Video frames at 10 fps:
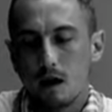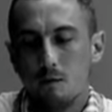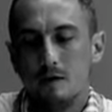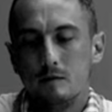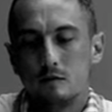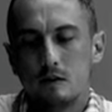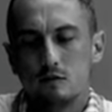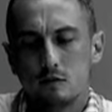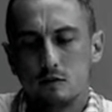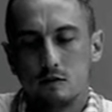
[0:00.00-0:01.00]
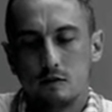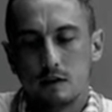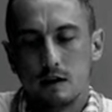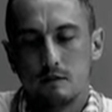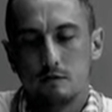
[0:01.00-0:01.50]
interested in the
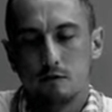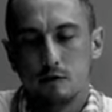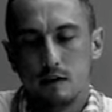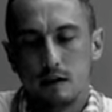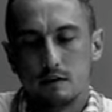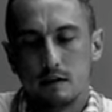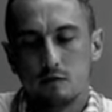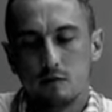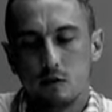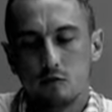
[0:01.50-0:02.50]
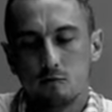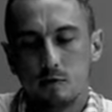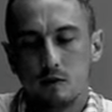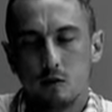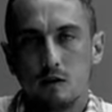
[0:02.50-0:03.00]
kind of realisation of,
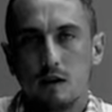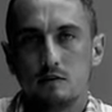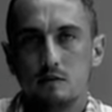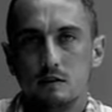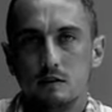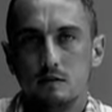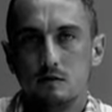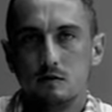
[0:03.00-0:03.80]
but not actually,